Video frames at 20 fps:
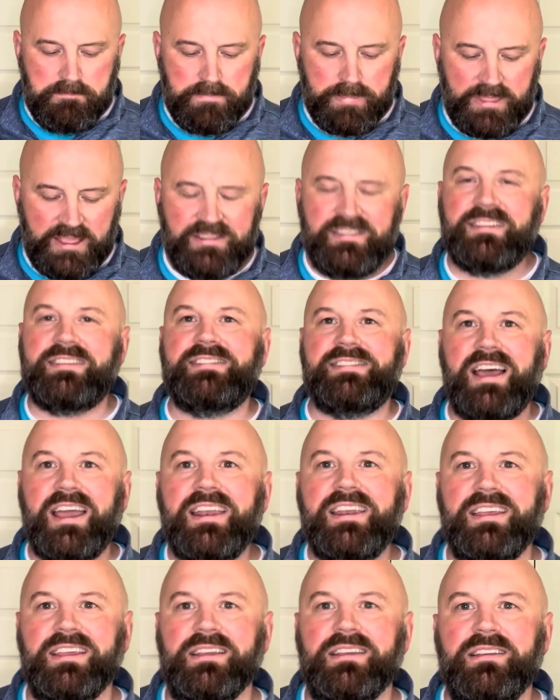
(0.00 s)
It's
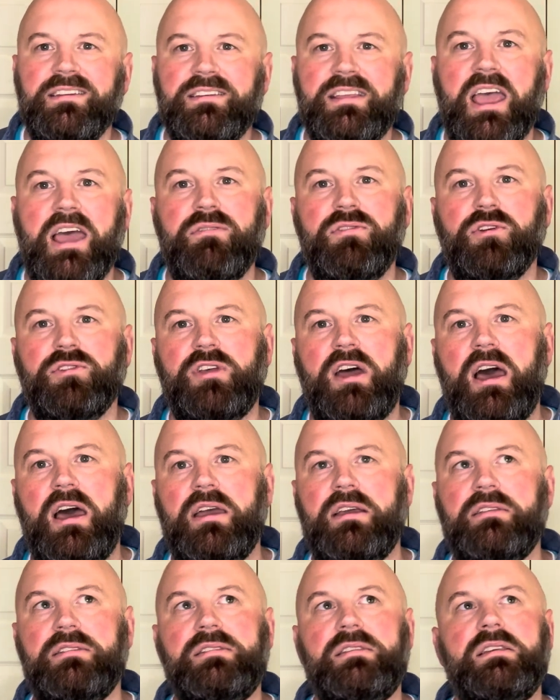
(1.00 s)
exciting to have those
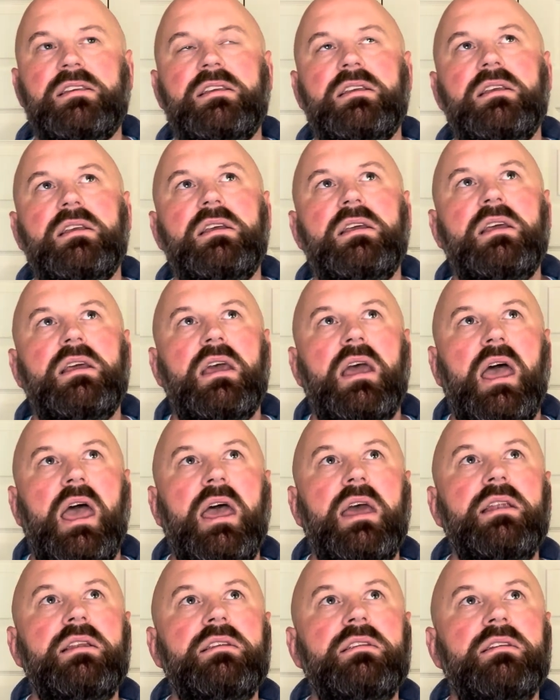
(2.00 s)
highs,
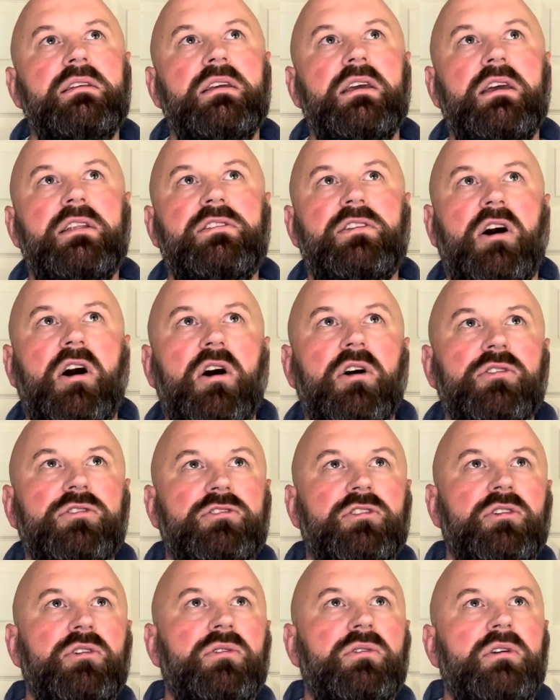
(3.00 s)
and it's
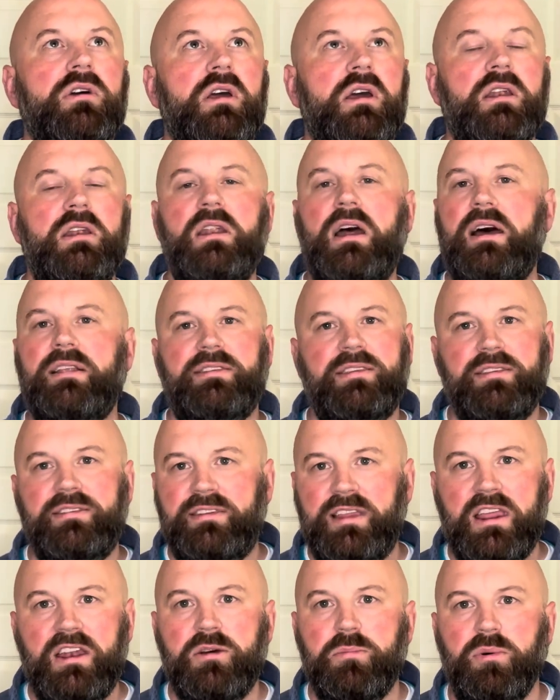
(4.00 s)
also not
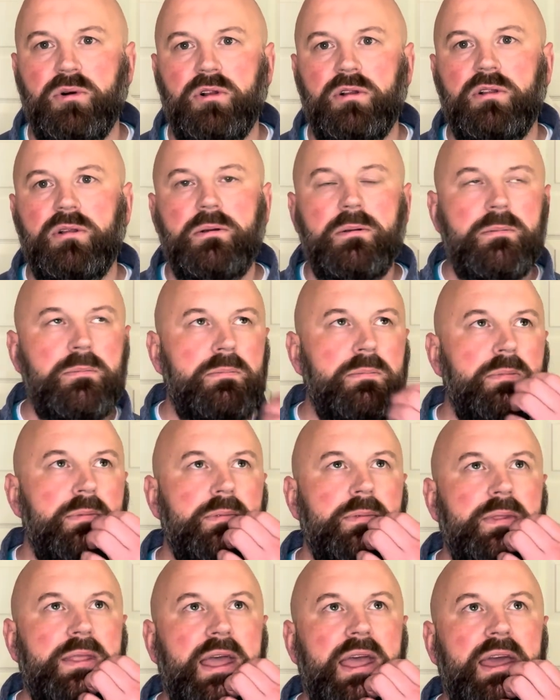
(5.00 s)
sustainable.
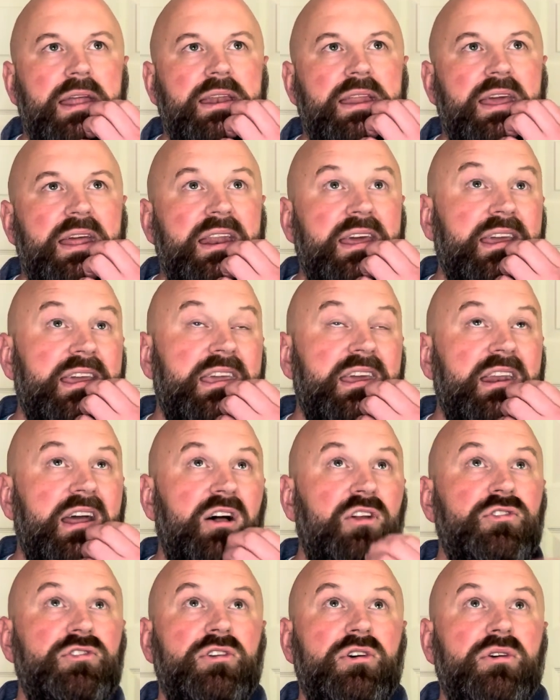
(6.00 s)
And it can
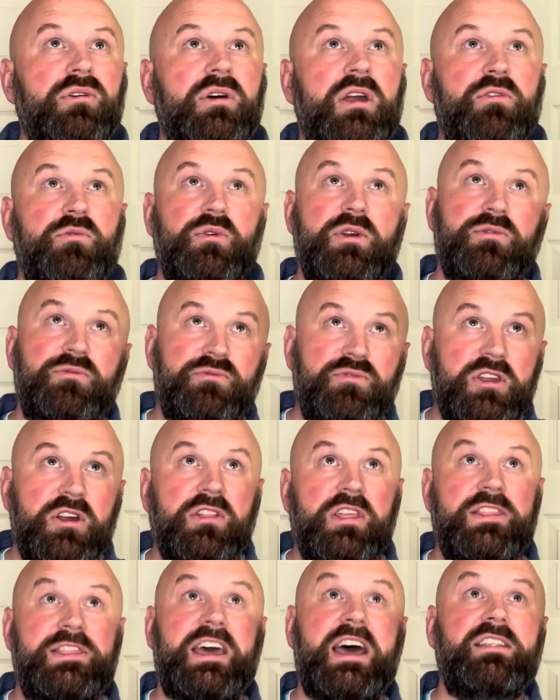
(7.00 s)
also, if we feel
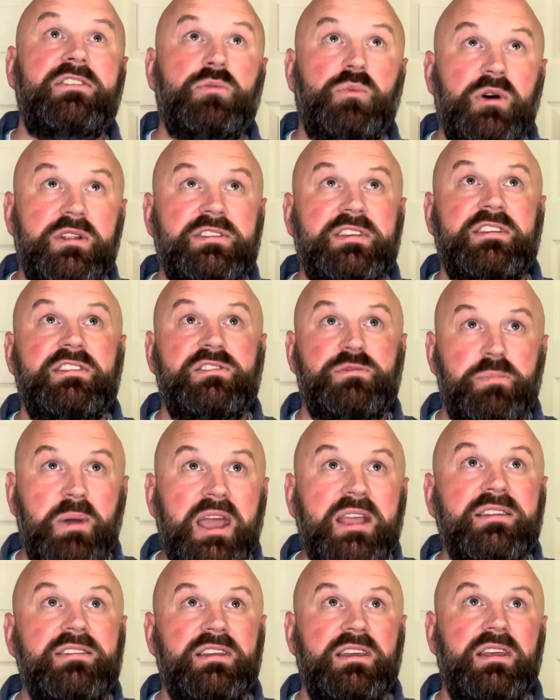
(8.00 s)
that that's what's
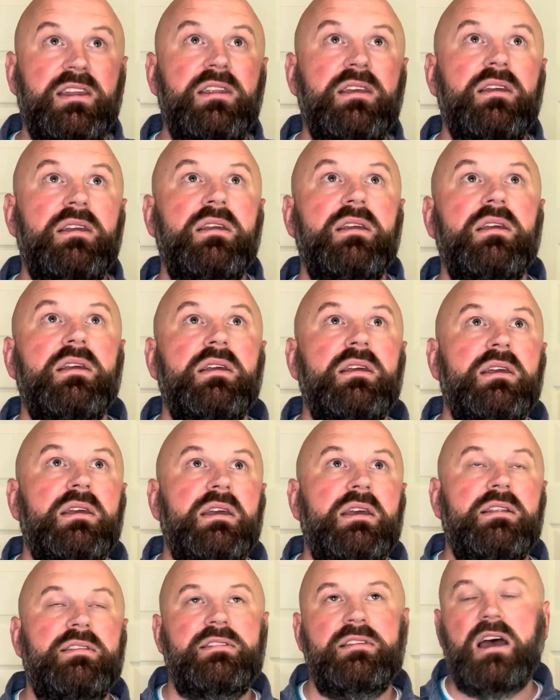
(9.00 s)
expected,
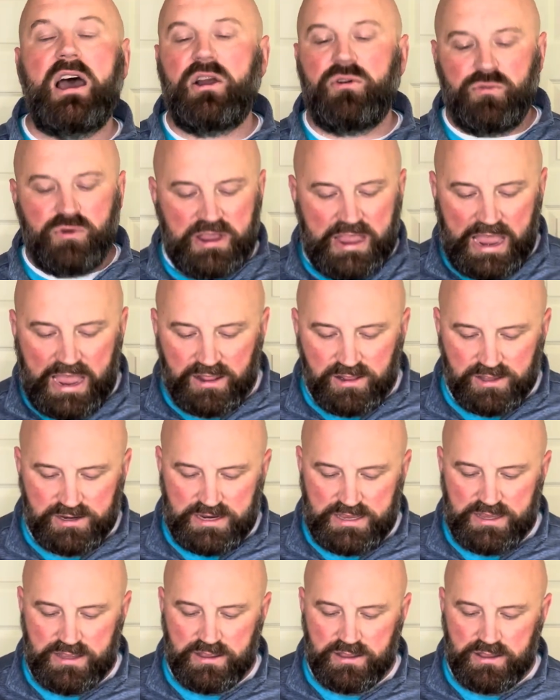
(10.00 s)
it's not reality.